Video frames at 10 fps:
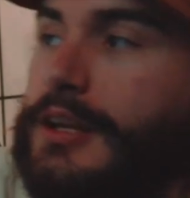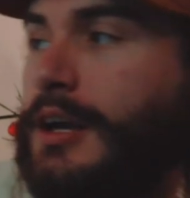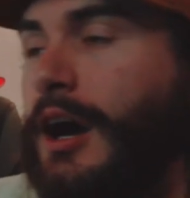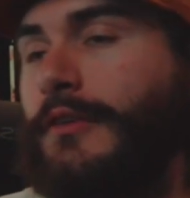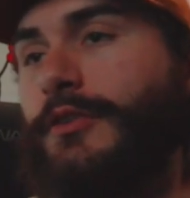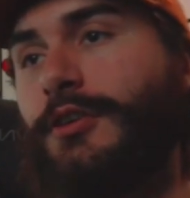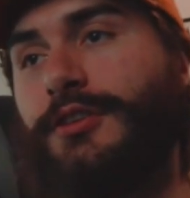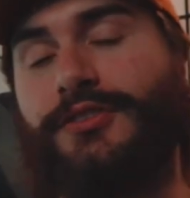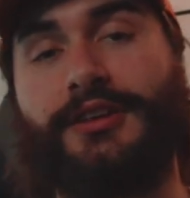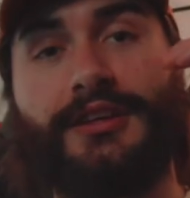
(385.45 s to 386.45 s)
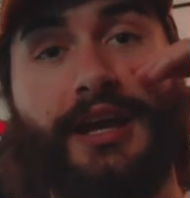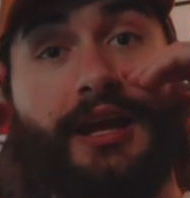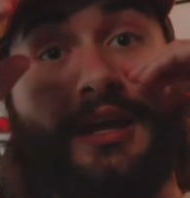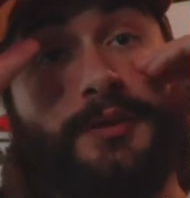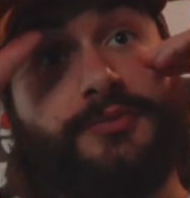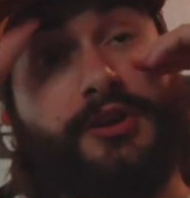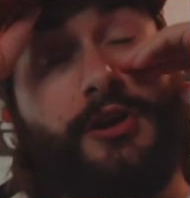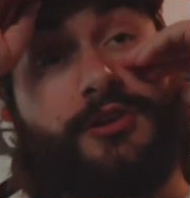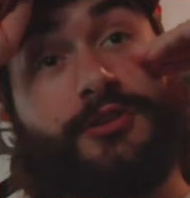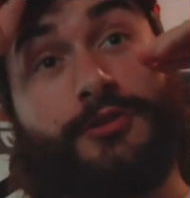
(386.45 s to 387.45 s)
covers and games and
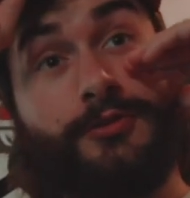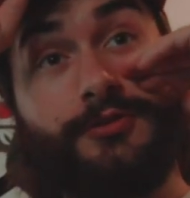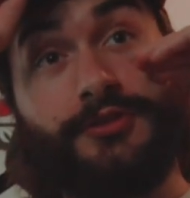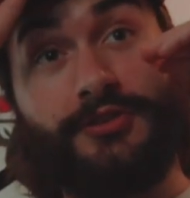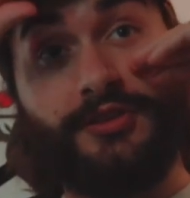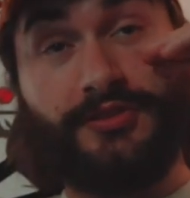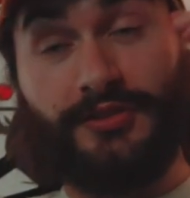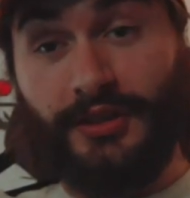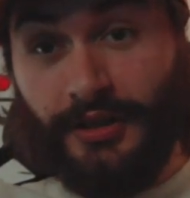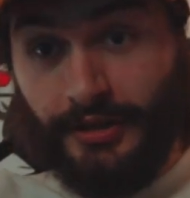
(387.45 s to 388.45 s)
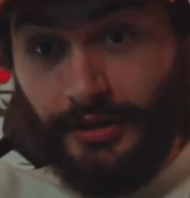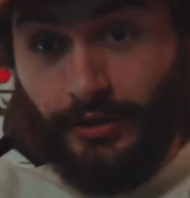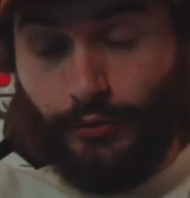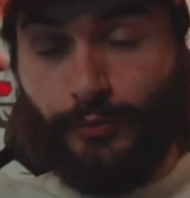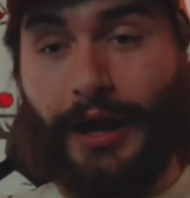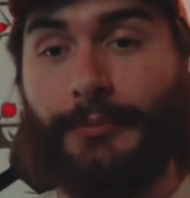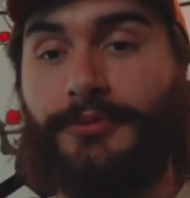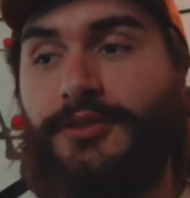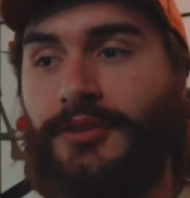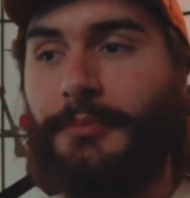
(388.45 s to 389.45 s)
articles are just
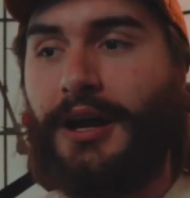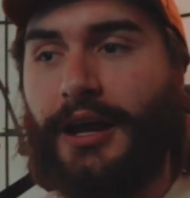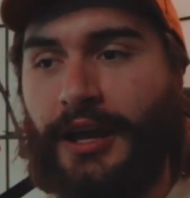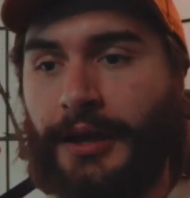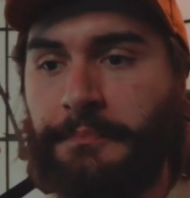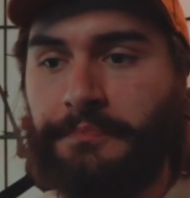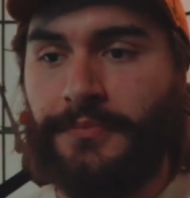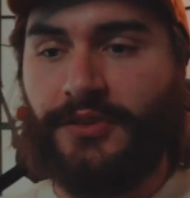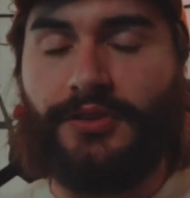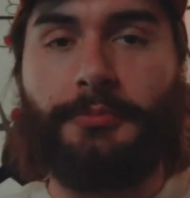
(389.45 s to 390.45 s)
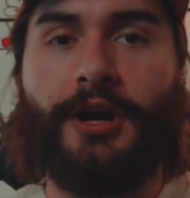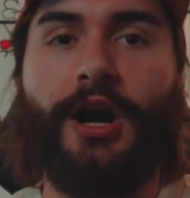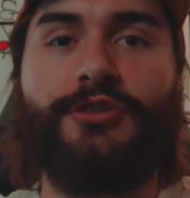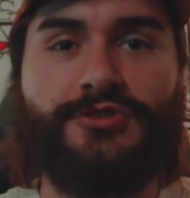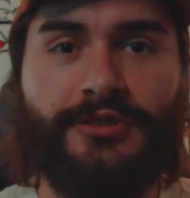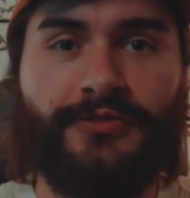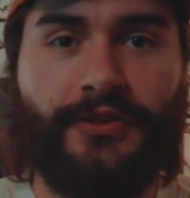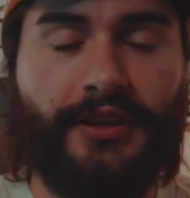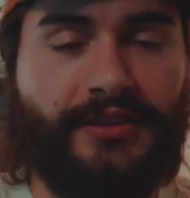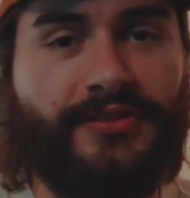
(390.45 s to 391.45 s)
wrapped into my subconscious
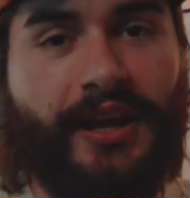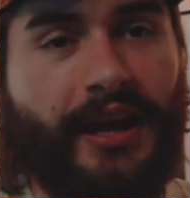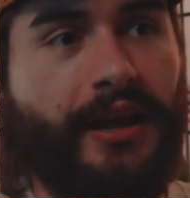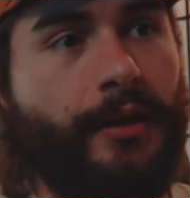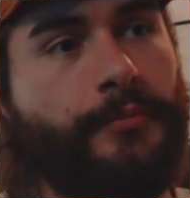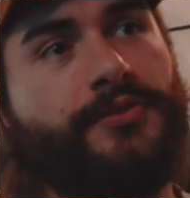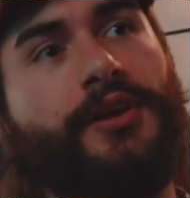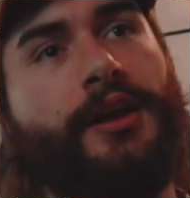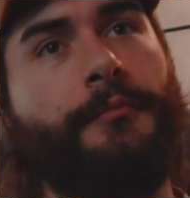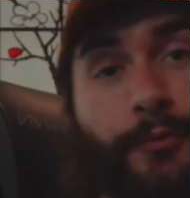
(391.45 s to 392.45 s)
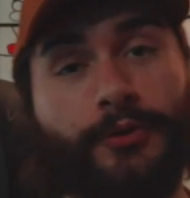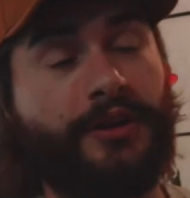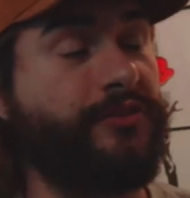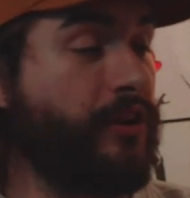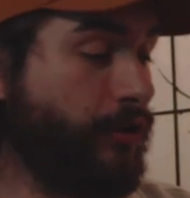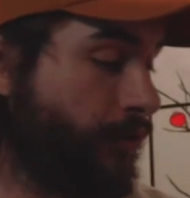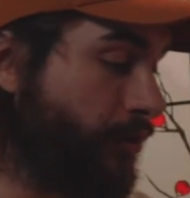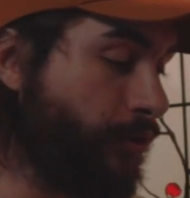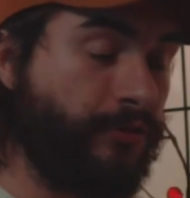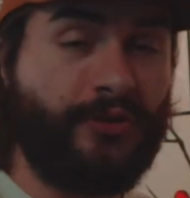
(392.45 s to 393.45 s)
for these games, and will continue
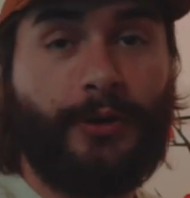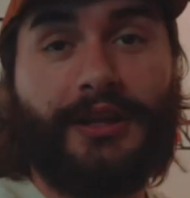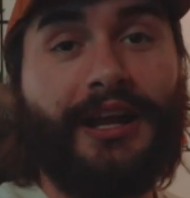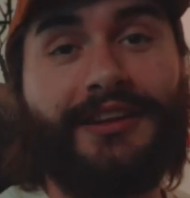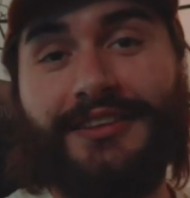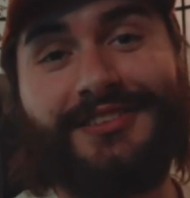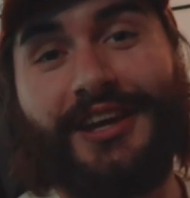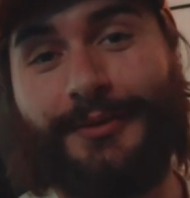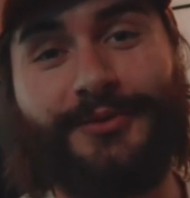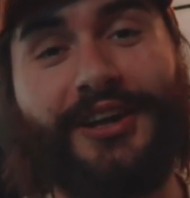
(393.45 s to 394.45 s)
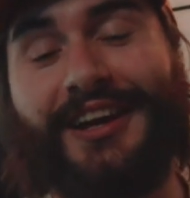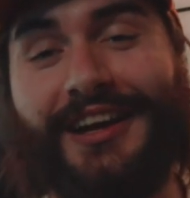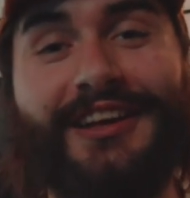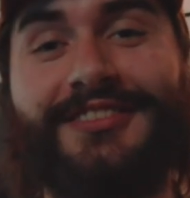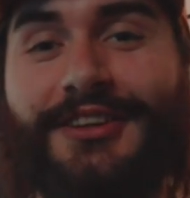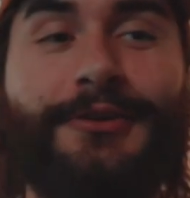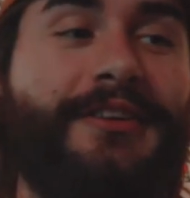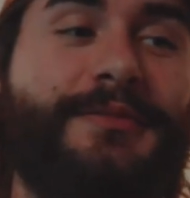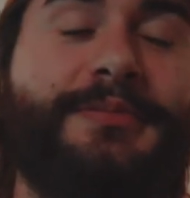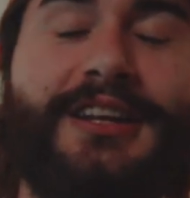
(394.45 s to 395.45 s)
to do so. A lot of these games I still
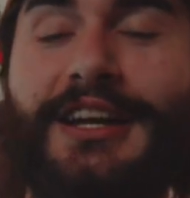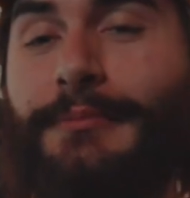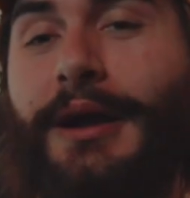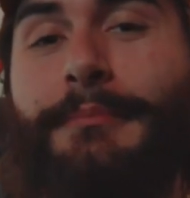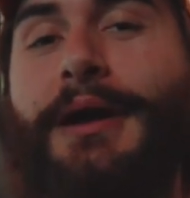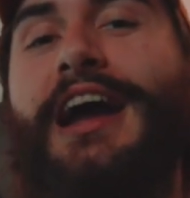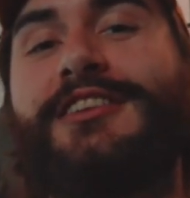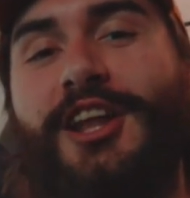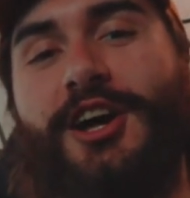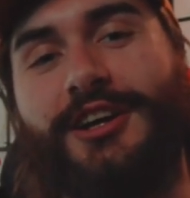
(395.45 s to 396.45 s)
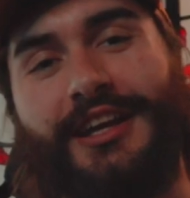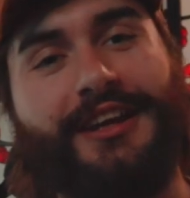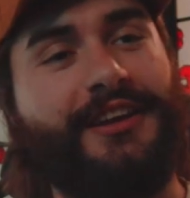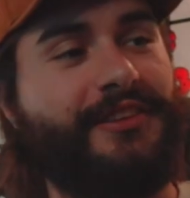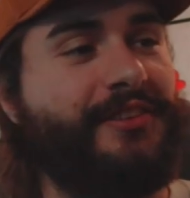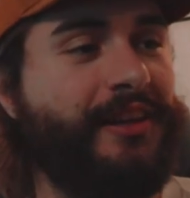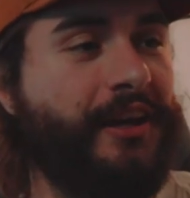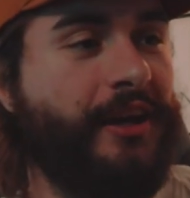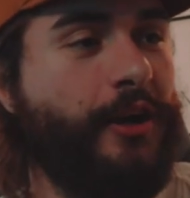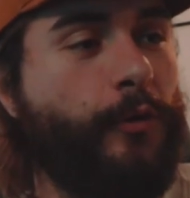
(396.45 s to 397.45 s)
haven't played. My backlog is
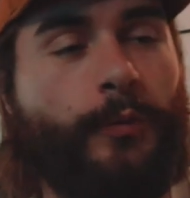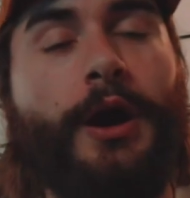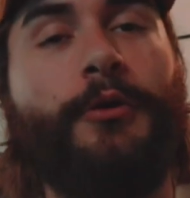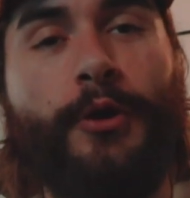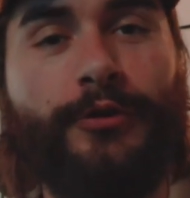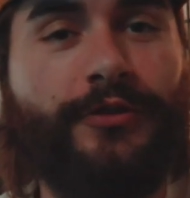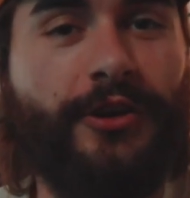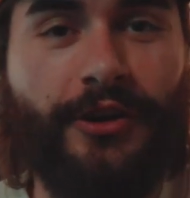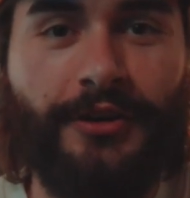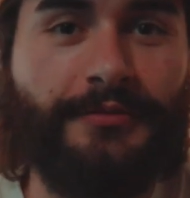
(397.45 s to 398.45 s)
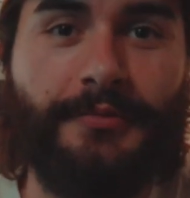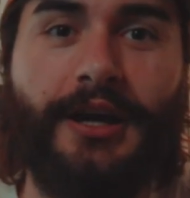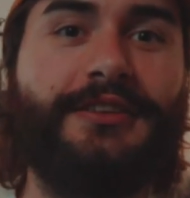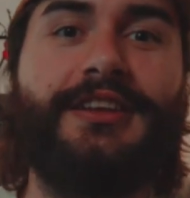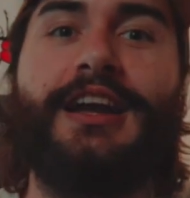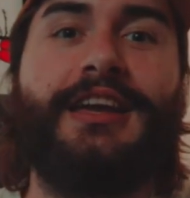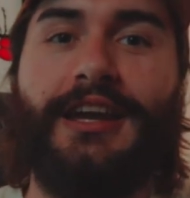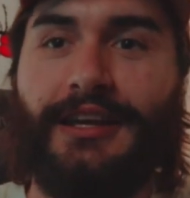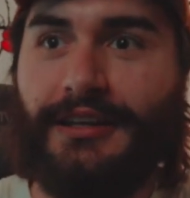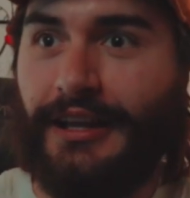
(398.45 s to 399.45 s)
well over a
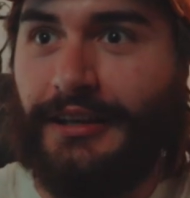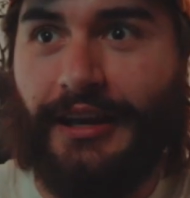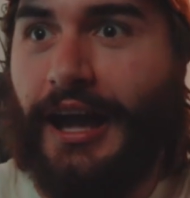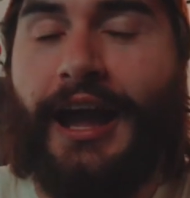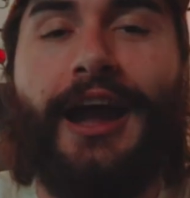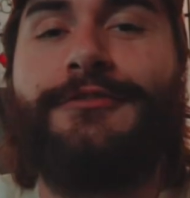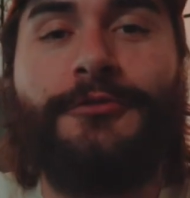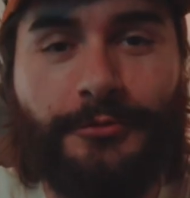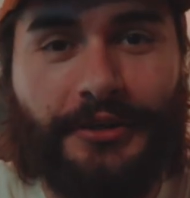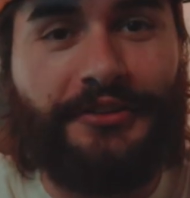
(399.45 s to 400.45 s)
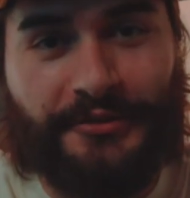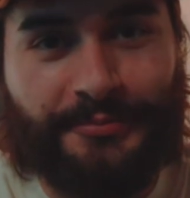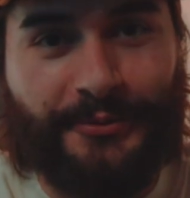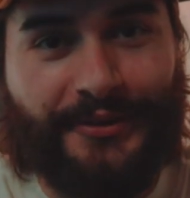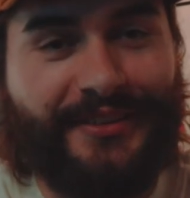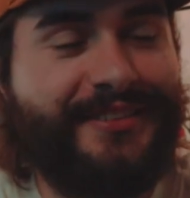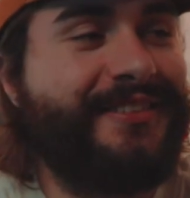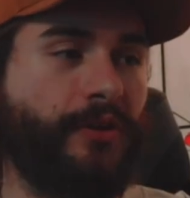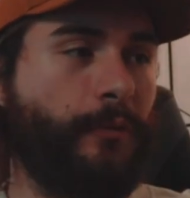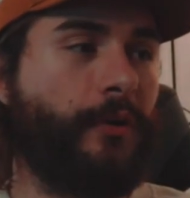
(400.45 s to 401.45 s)
decade and a half old at this point.
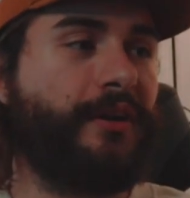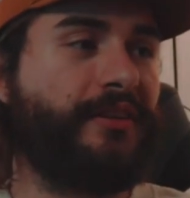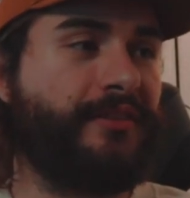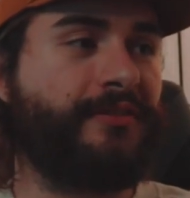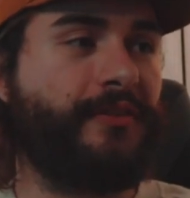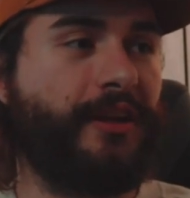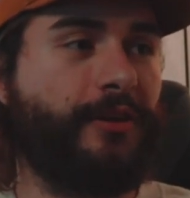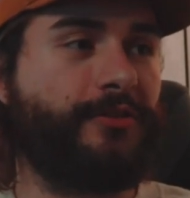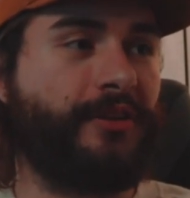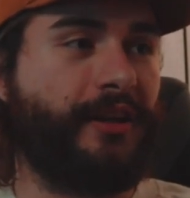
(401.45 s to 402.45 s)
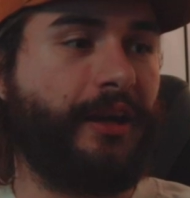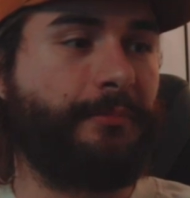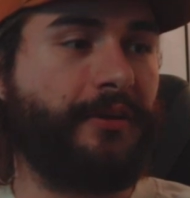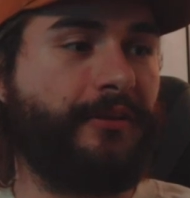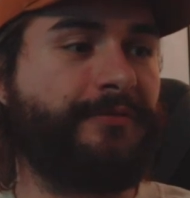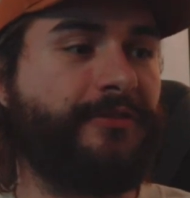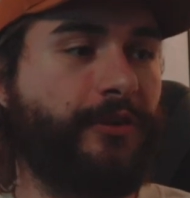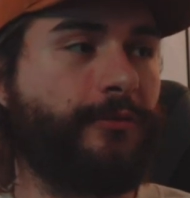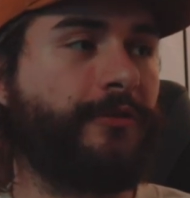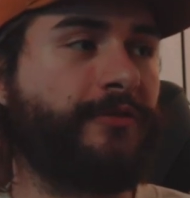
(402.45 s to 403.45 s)
So I wanted this video to like be a
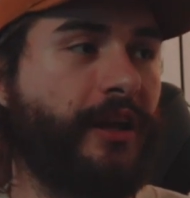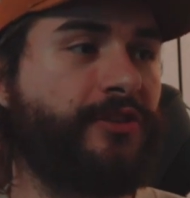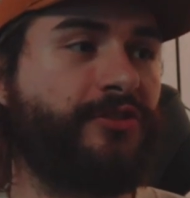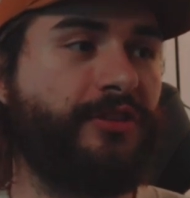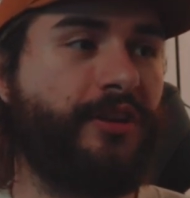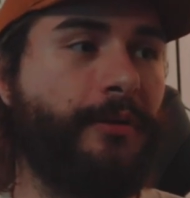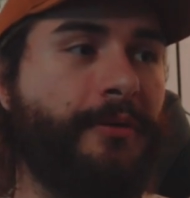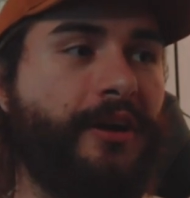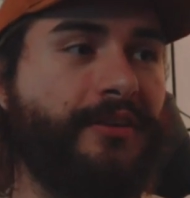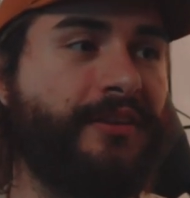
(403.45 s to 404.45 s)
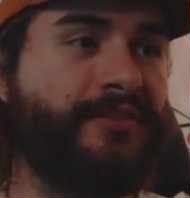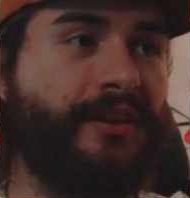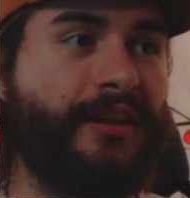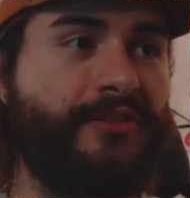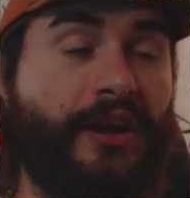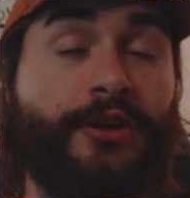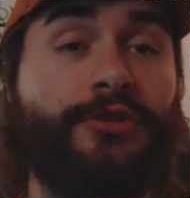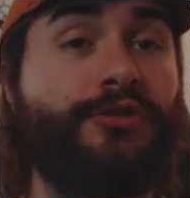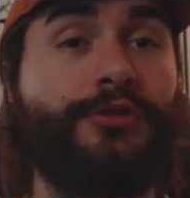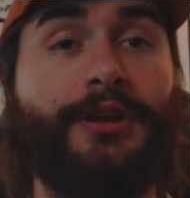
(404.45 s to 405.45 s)
fun reflection upon these things. I
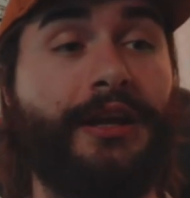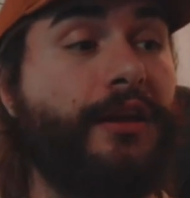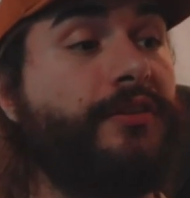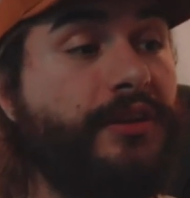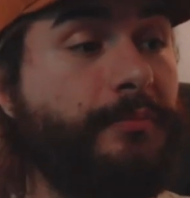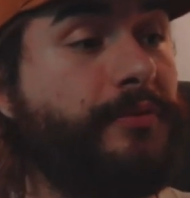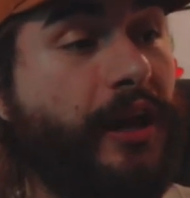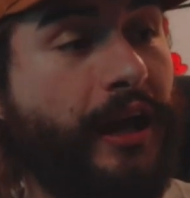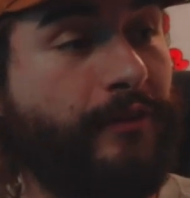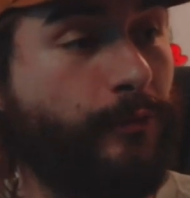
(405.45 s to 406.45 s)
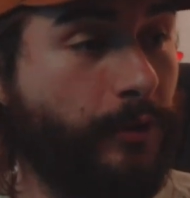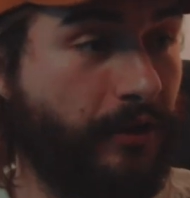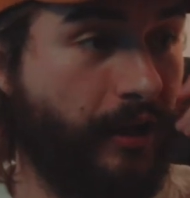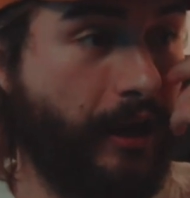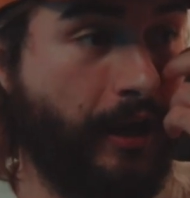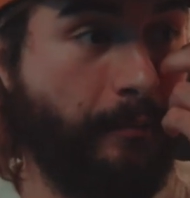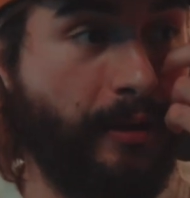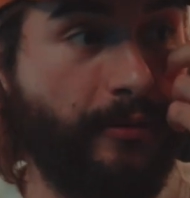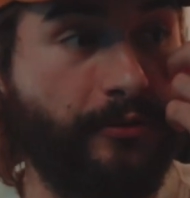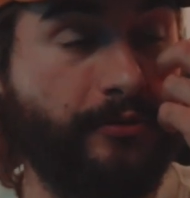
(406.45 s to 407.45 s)
could do like a deep dive one day.
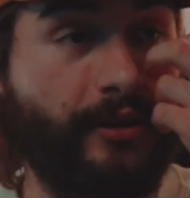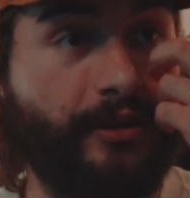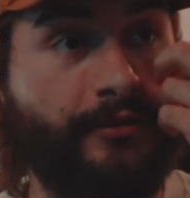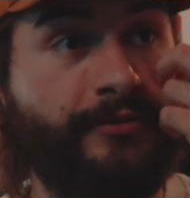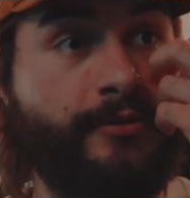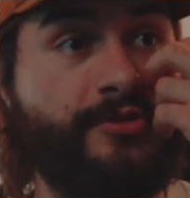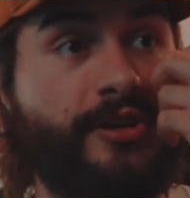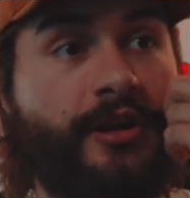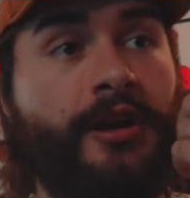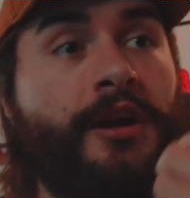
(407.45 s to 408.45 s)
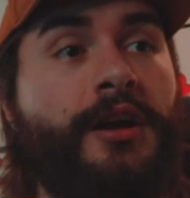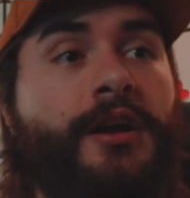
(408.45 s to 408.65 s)
Maybe I'll do that in the future.